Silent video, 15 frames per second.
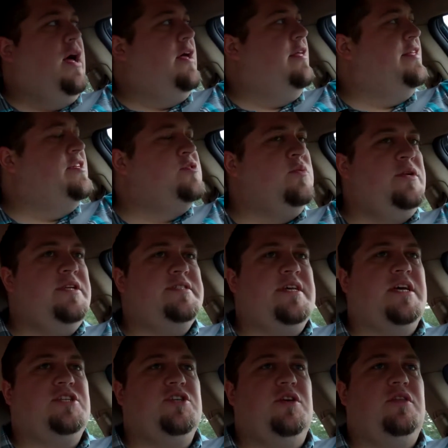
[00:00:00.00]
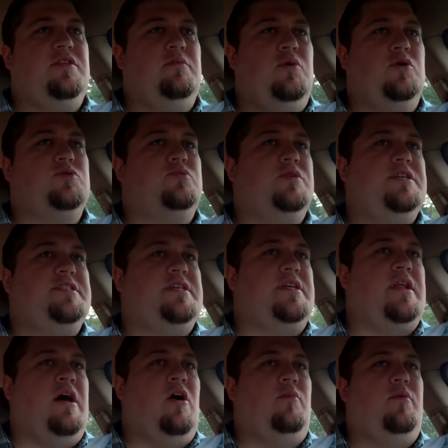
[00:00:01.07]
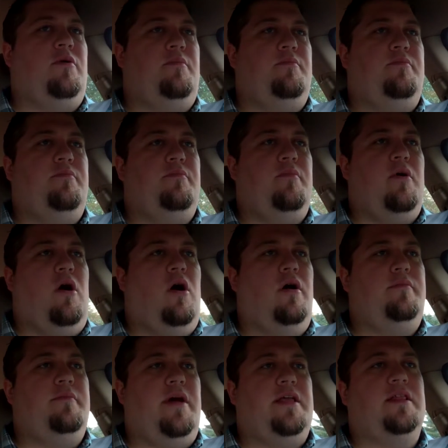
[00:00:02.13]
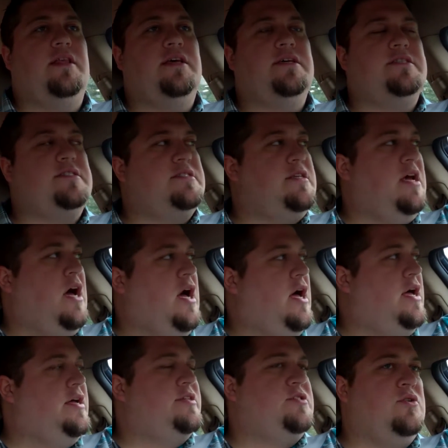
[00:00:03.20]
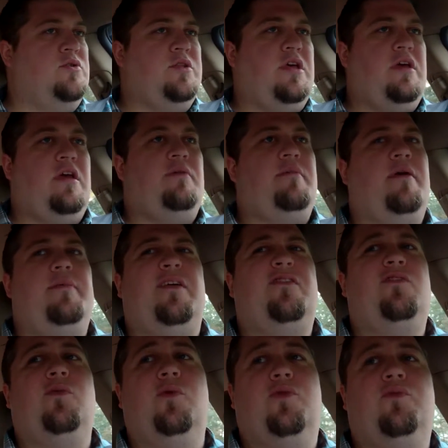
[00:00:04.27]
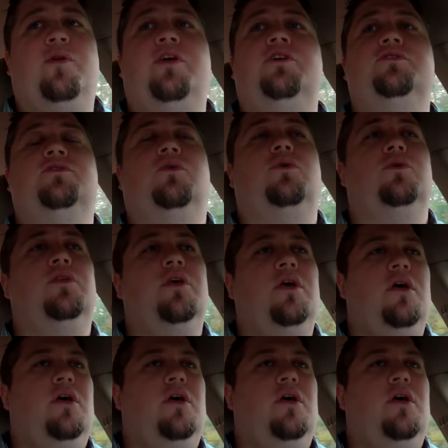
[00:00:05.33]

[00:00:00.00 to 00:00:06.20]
this one is actually the most recent album on my list. It's only maybe 2 or 3 years old.